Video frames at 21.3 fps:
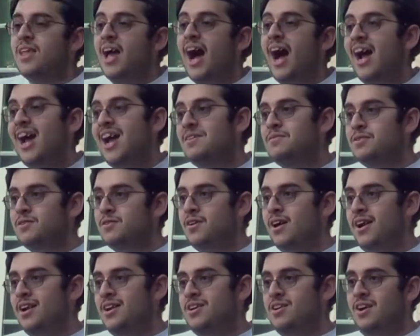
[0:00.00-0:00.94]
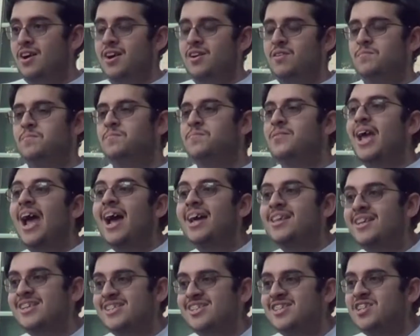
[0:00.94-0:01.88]
I have a credit card.
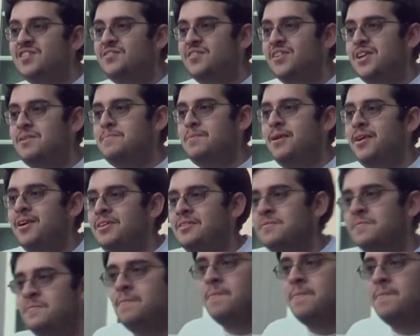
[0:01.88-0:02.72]
And this is the funny part.